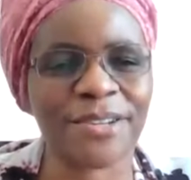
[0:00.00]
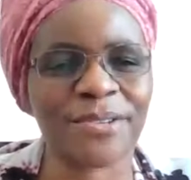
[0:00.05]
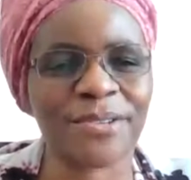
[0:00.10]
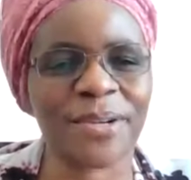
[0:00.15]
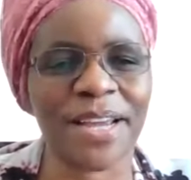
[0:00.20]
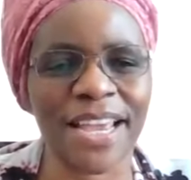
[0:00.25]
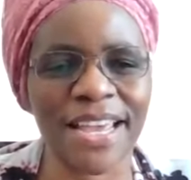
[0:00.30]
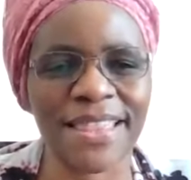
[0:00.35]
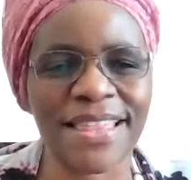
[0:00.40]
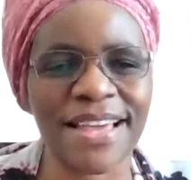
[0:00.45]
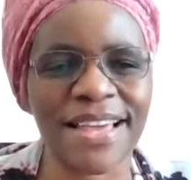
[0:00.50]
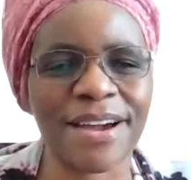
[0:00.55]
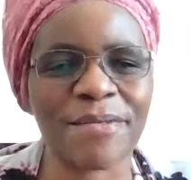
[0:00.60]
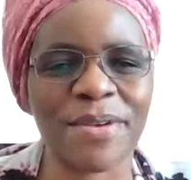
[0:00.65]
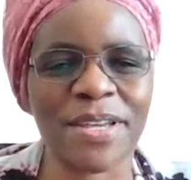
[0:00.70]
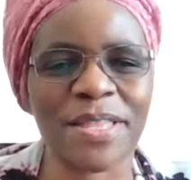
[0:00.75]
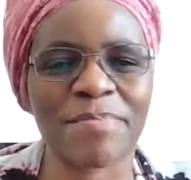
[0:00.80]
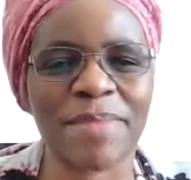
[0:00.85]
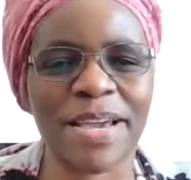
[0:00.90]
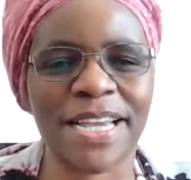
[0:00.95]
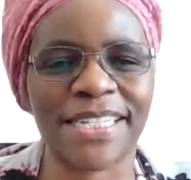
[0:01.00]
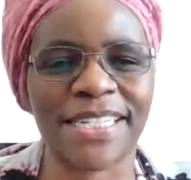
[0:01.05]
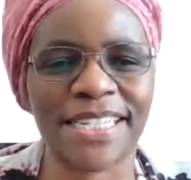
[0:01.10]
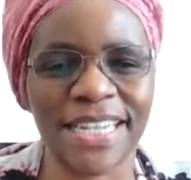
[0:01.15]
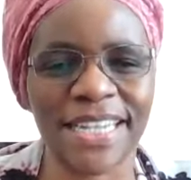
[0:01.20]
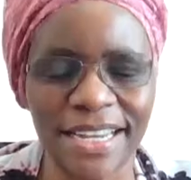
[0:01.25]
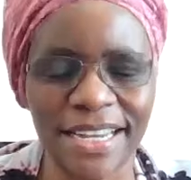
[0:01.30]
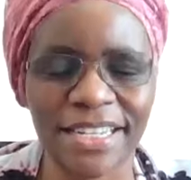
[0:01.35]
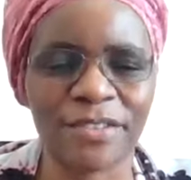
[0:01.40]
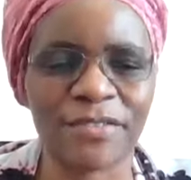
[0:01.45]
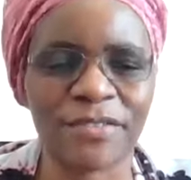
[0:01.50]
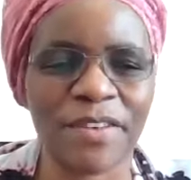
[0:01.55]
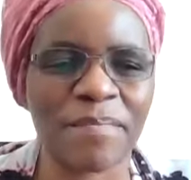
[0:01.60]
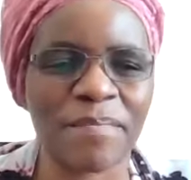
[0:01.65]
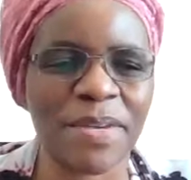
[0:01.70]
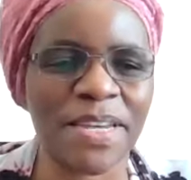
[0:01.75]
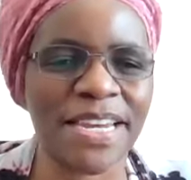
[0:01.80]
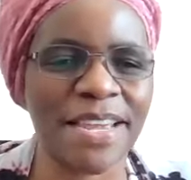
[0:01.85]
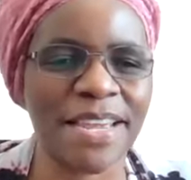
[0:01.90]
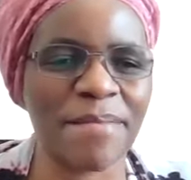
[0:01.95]
Together with my church
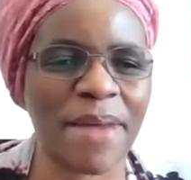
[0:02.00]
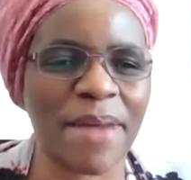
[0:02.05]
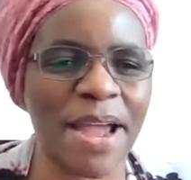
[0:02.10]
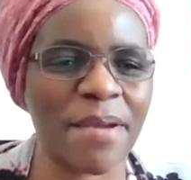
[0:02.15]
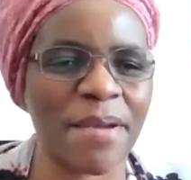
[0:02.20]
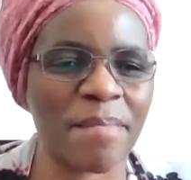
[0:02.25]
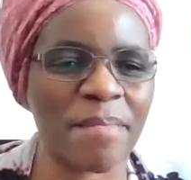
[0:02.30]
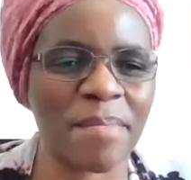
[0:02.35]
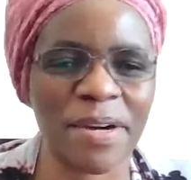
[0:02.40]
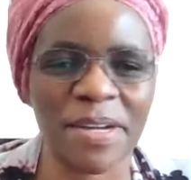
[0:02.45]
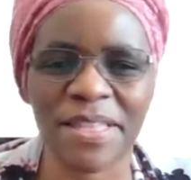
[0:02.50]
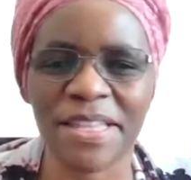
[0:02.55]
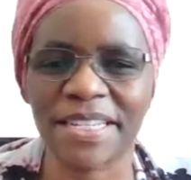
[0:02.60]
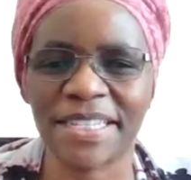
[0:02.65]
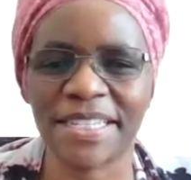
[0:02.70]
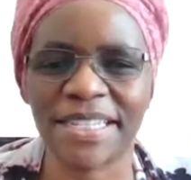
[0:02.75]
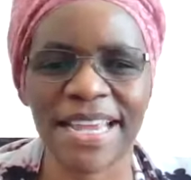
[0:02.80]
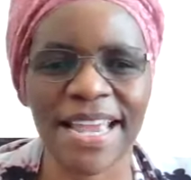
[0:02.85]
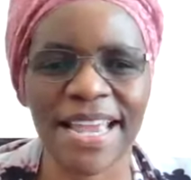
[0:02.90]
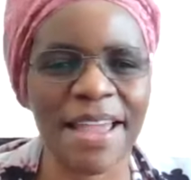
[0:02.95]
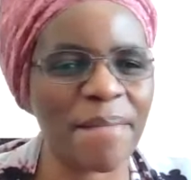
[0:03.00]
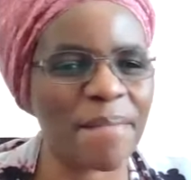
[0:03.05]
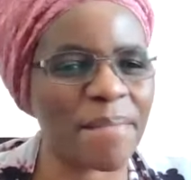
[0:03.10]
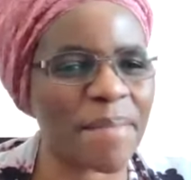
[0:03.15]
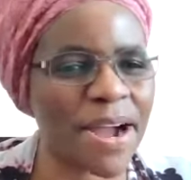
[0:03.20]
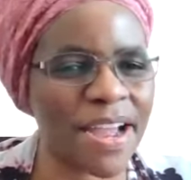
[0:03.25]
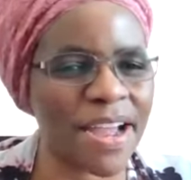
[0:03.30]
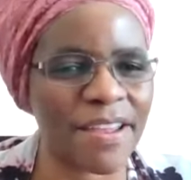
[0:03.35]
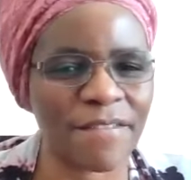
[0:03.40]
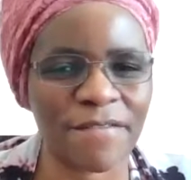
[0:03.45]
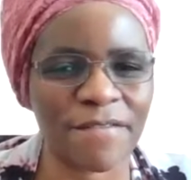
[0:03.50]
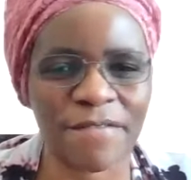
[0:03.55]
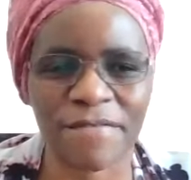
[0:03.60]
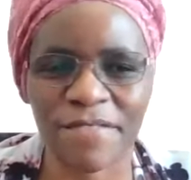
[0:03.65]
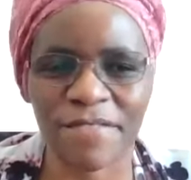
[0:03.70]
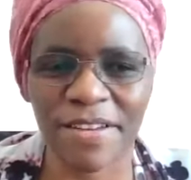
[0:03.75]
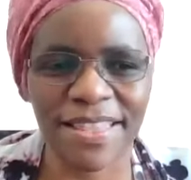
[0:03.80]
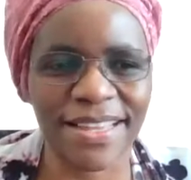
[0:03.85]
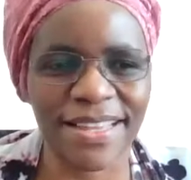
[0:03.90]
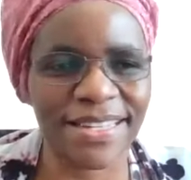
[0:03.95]
family, my mother's here, my
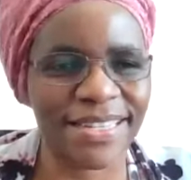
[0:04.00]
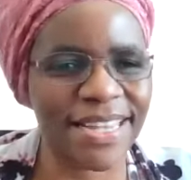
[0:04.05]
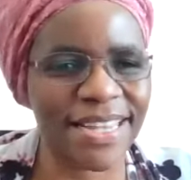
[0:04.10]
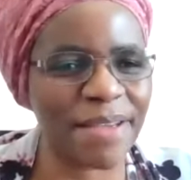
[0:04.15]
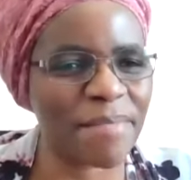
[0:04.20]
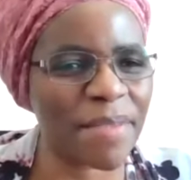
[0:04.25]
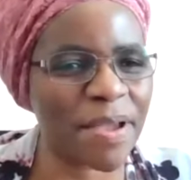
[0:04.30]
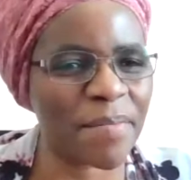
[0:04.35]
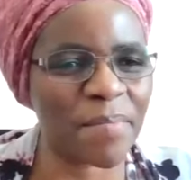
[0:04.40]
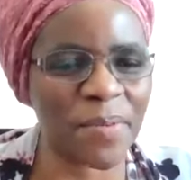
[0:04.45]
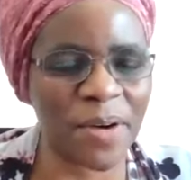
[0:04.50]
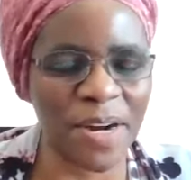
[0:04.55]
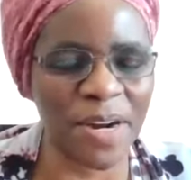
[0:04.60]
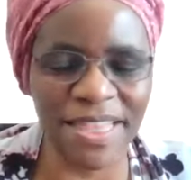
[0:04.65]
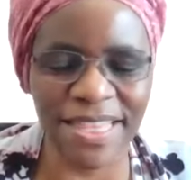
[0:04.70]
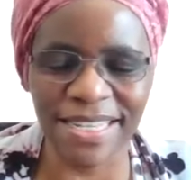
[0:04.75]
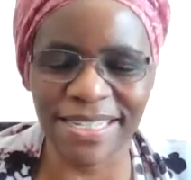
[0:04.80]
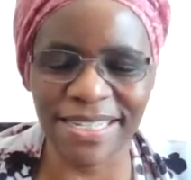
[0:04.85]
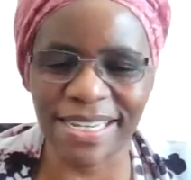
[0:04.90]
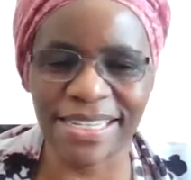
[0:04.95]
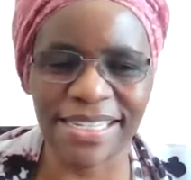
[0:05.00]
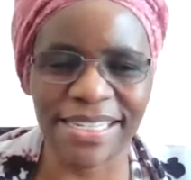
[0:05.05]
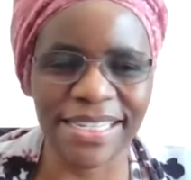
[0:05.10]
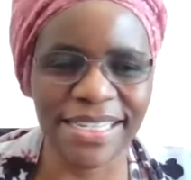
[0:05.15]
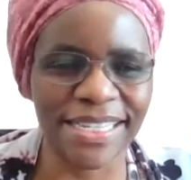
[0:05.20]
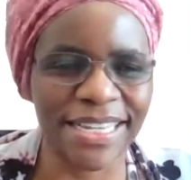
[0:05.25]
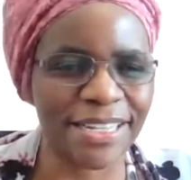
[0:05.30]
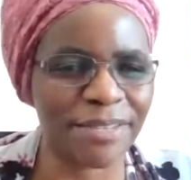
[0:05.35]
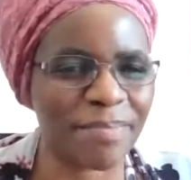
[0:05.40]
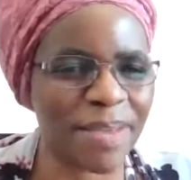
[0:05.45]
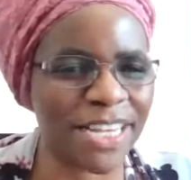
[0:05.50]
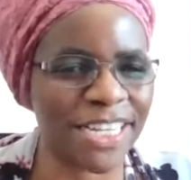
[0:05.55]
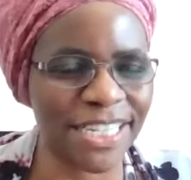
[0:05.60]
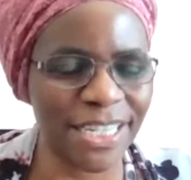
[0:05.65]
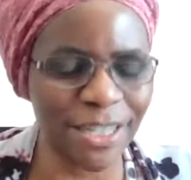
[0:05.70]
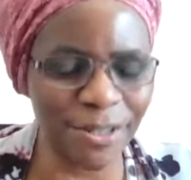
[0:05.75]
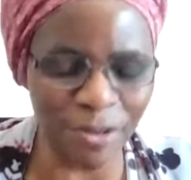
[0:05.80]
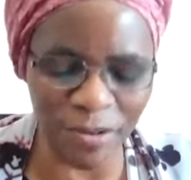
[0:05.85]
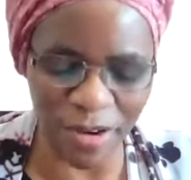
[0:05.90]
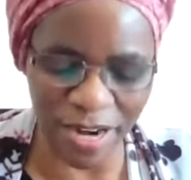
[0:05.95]
father's here, my brothers and sisters, my
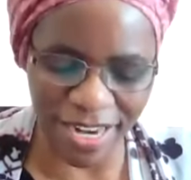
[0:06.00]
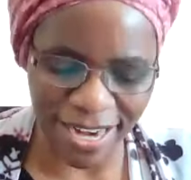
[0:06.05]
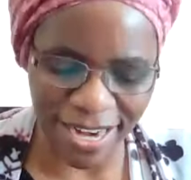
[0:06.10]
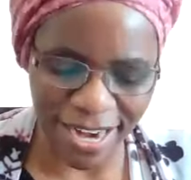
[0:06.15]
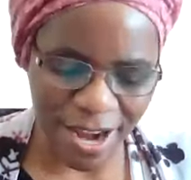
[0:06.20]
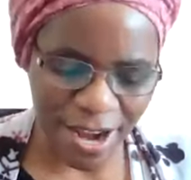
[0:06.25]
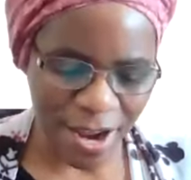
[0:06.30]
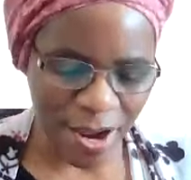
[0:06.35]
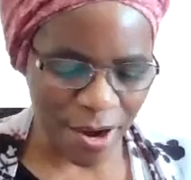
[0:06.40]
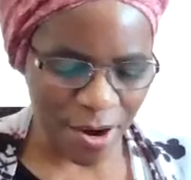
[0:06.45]
children.